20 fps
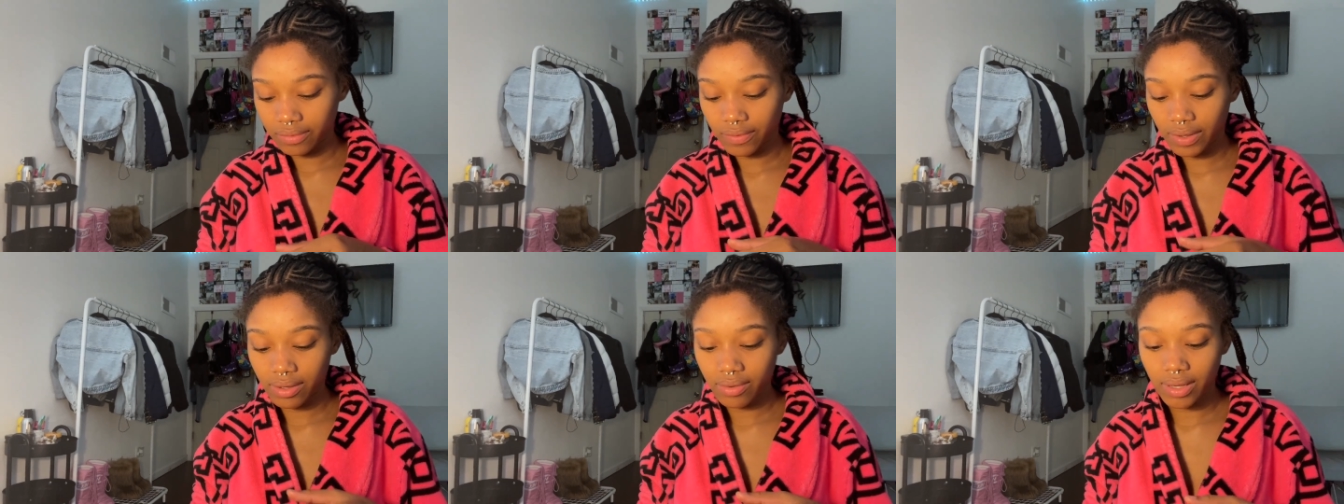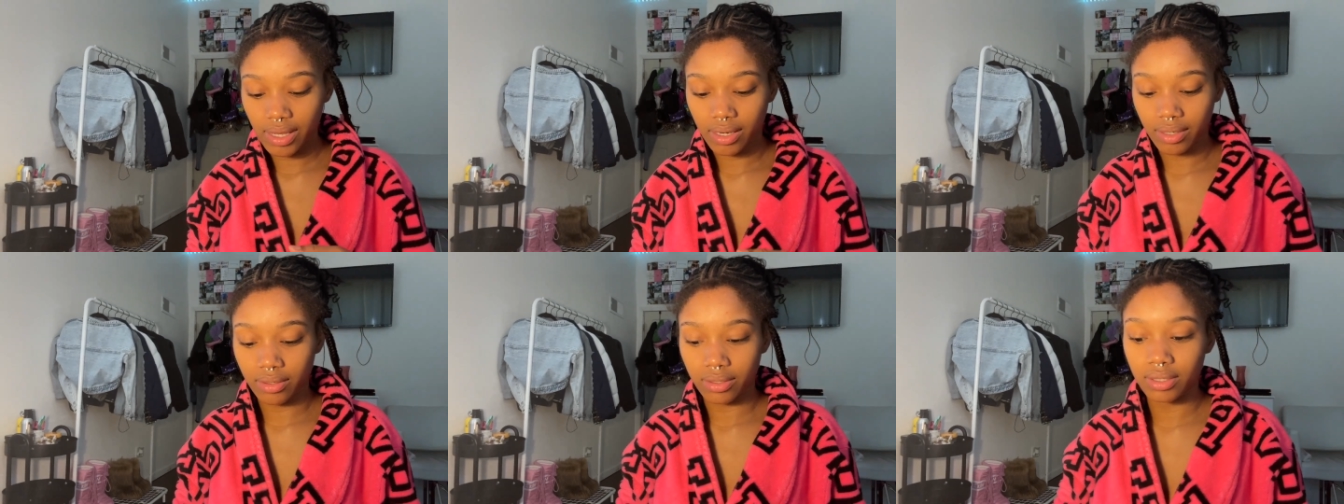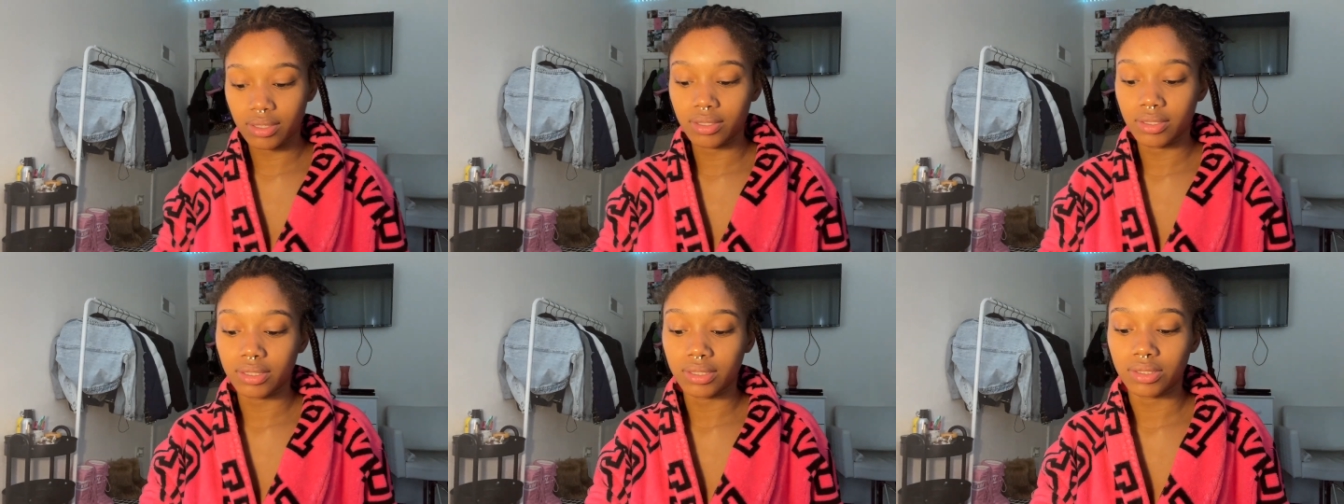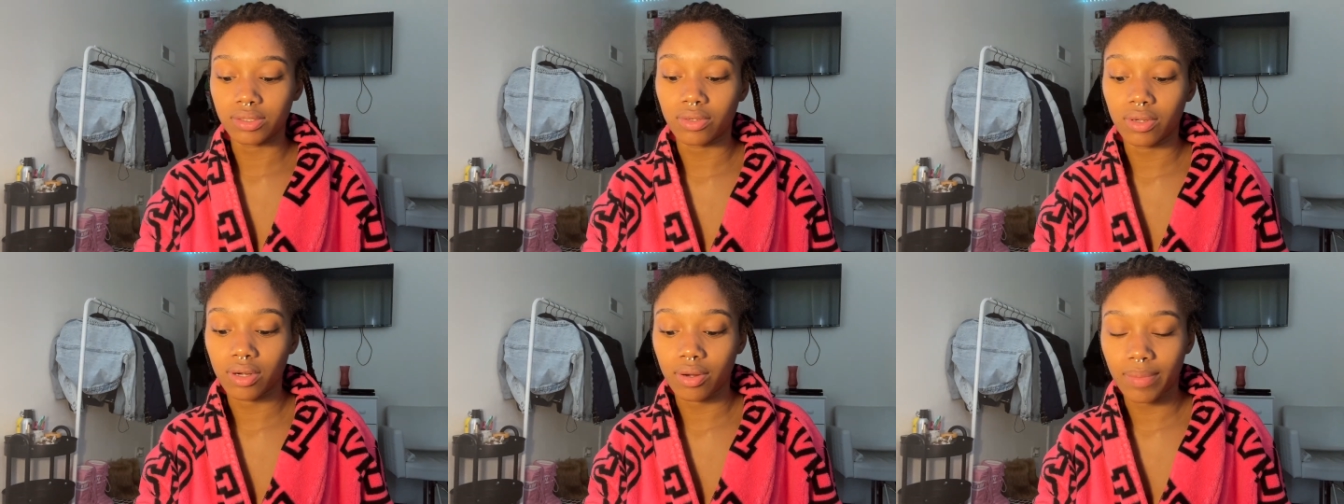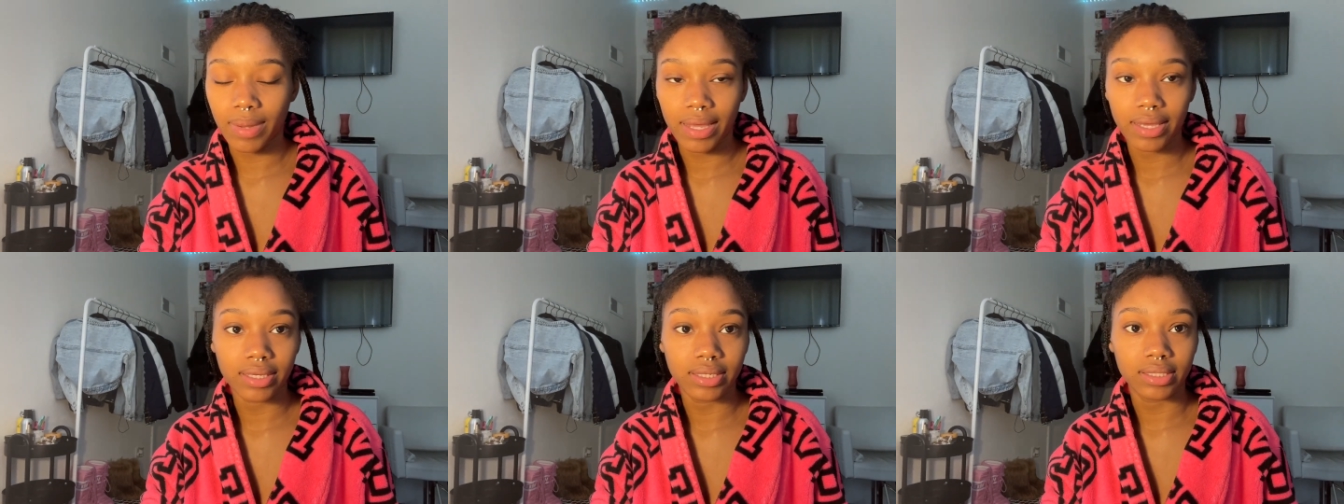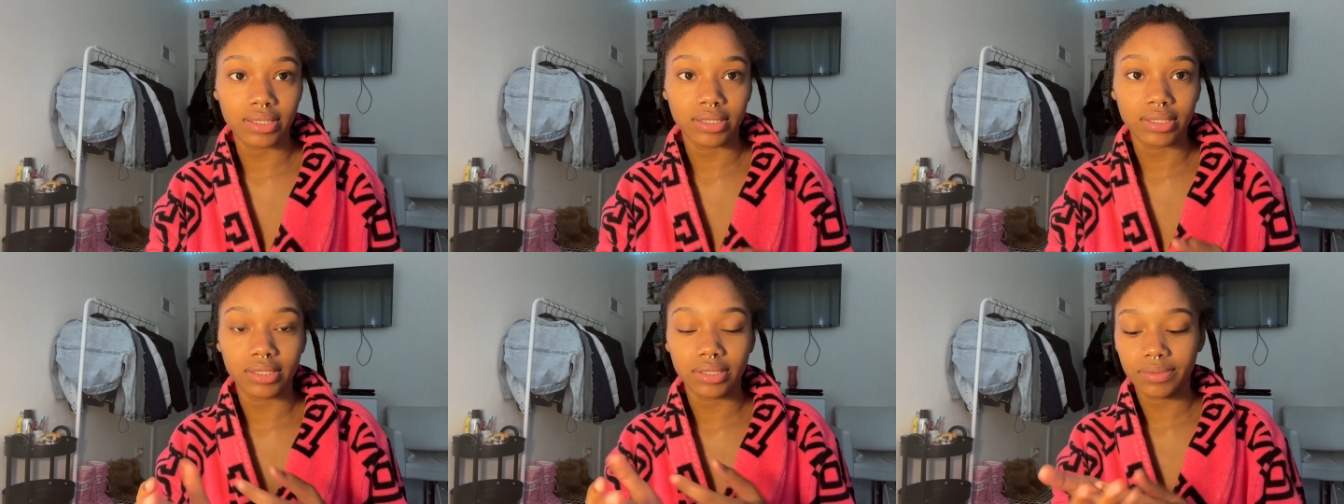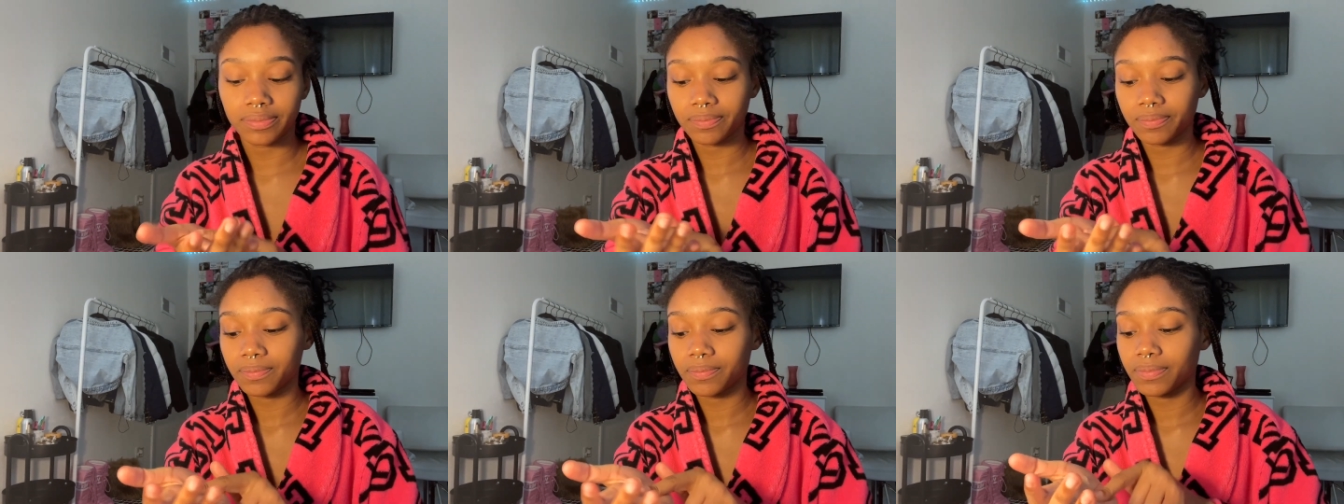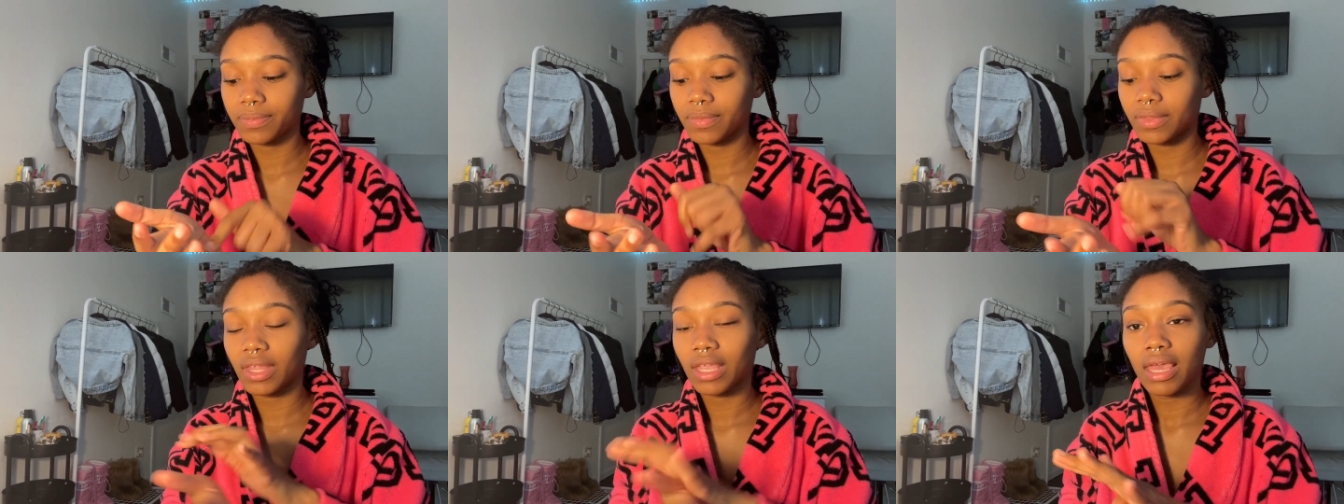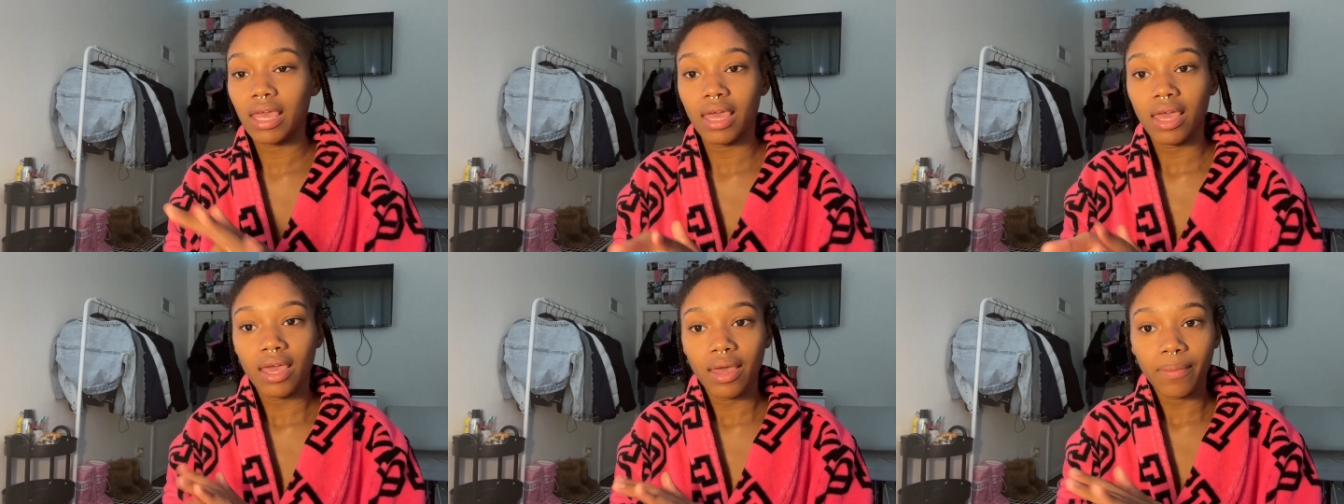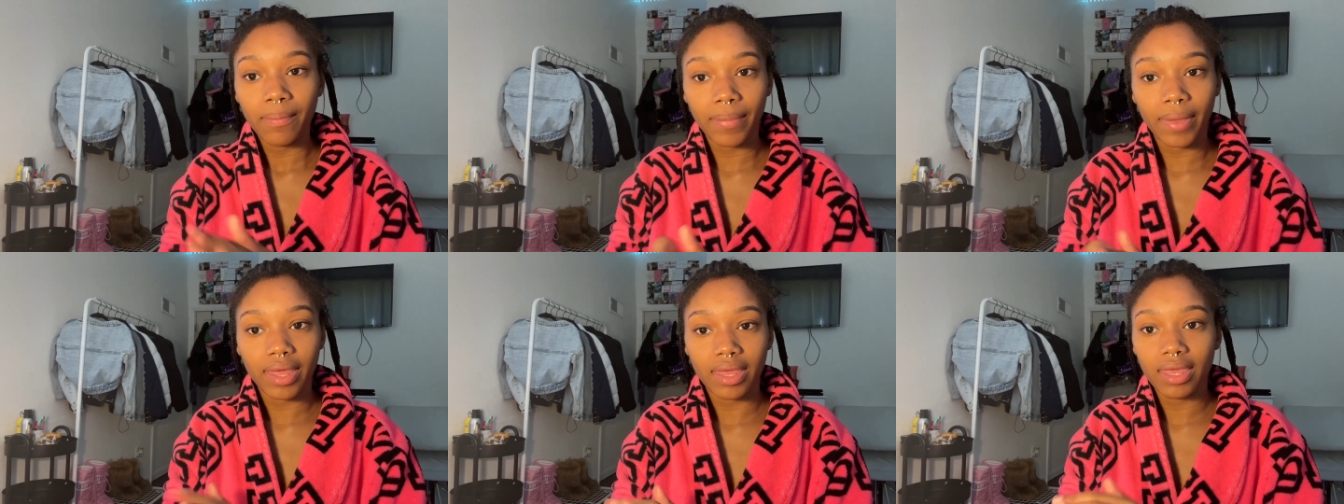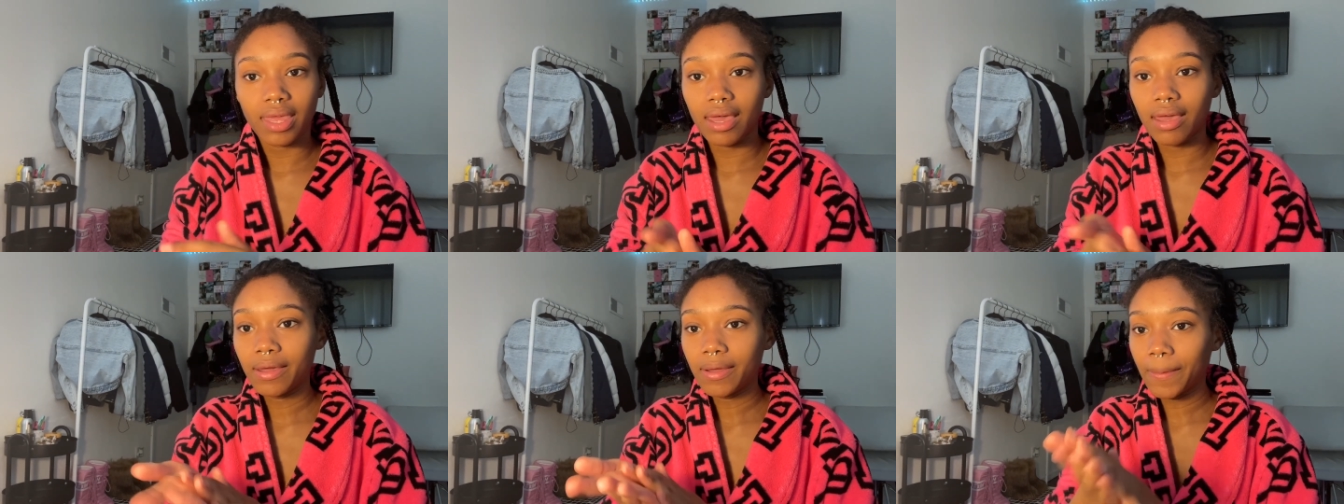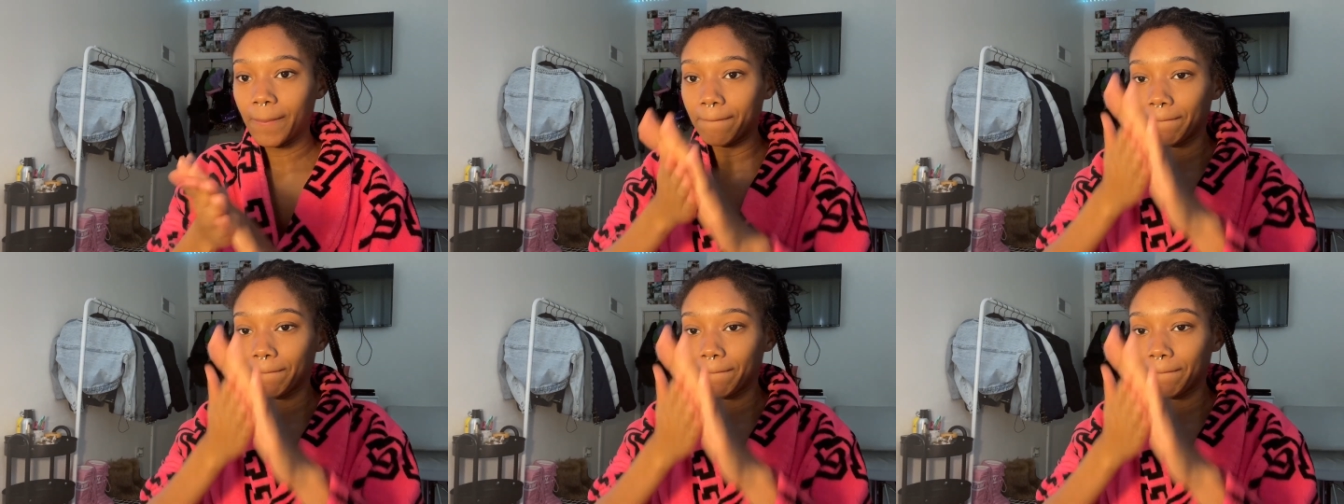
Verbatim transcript: I don't gotta stuff my edges. But yeah.